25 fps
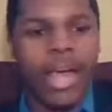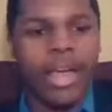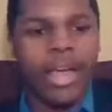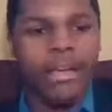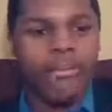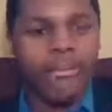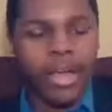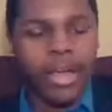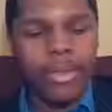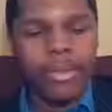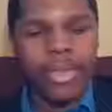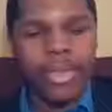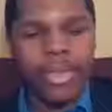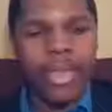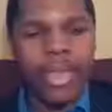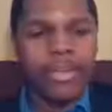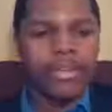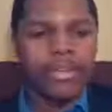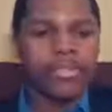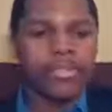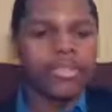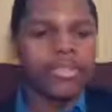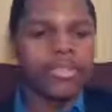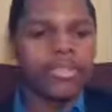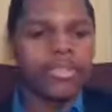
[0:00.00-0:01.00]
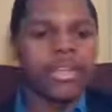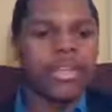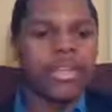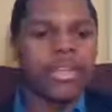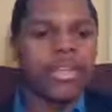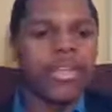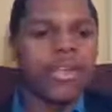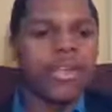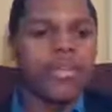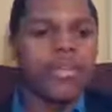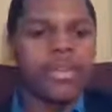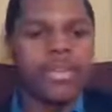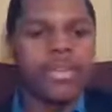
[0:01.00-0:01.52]
I found that interesting
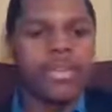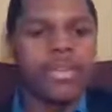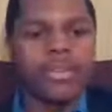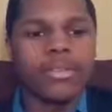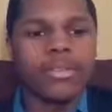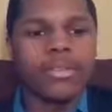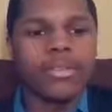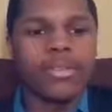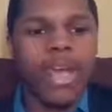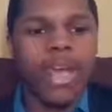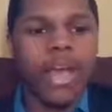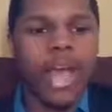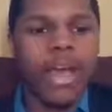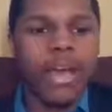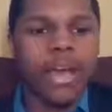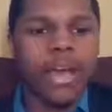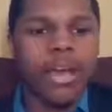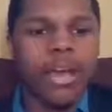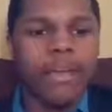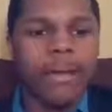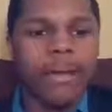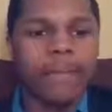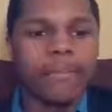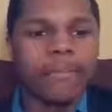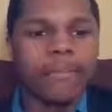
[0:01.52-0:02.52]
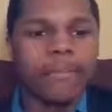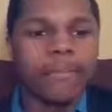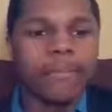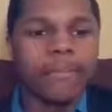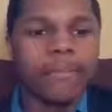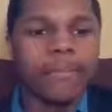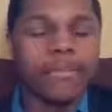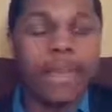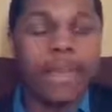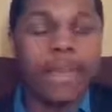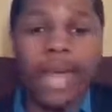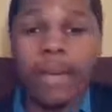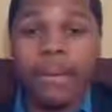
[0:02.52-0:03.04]
because um,
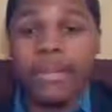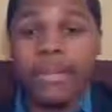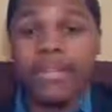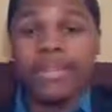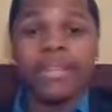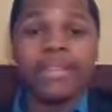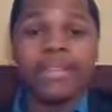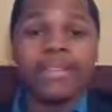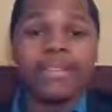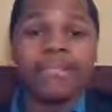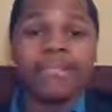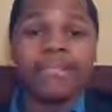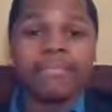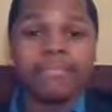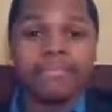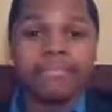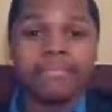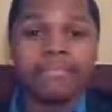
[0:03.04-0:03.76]
I'm a teen.